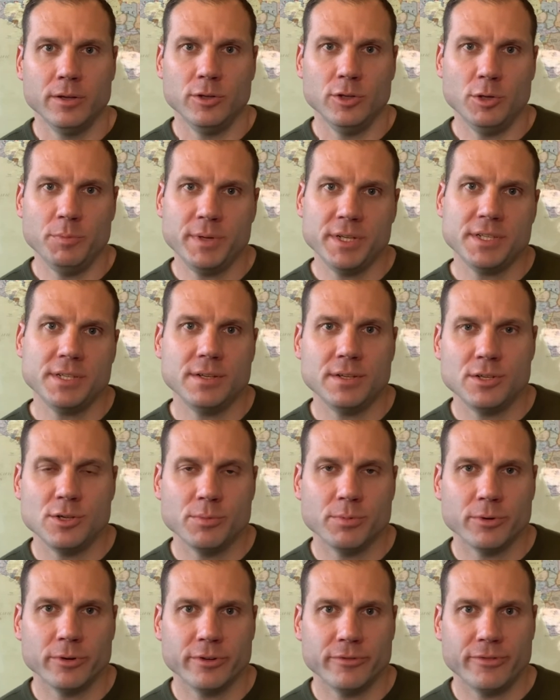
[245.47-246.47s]
UPT
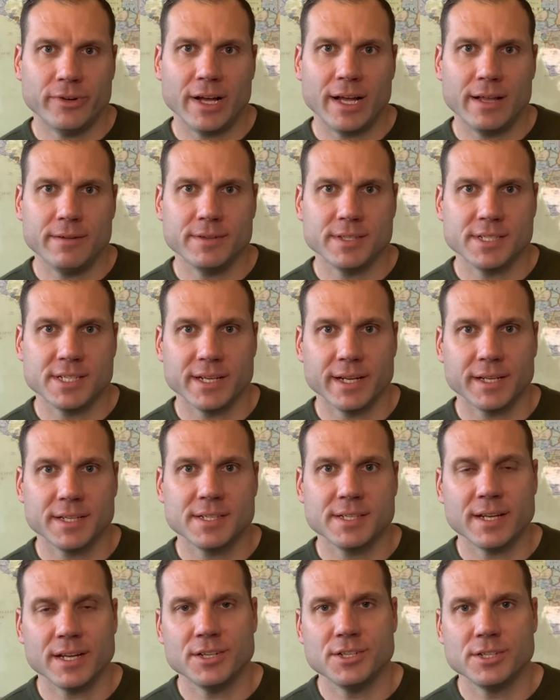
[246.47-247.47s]
2.5 is an
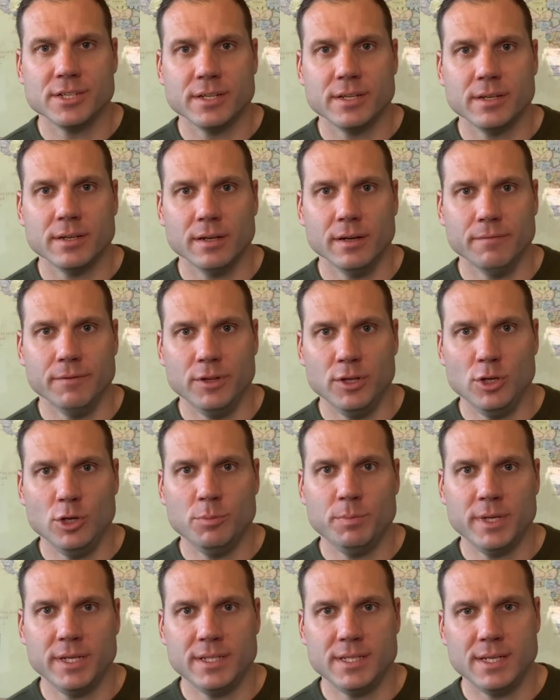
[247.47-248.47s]
extension of the
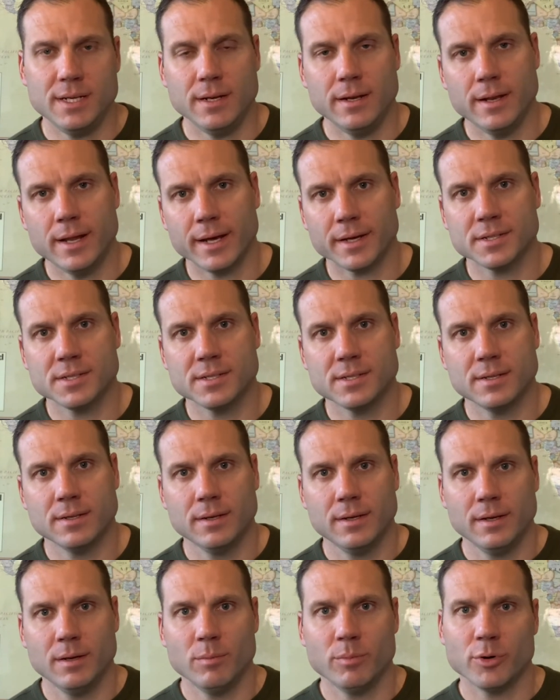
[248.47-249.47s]
UPT Next
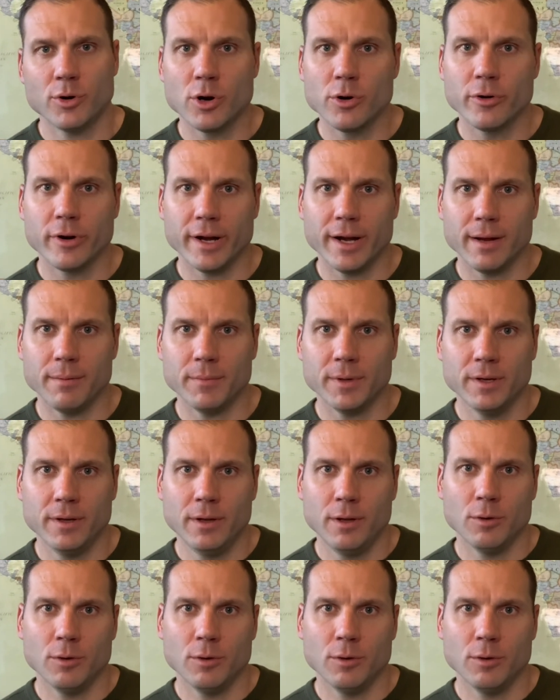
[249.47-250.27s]
program,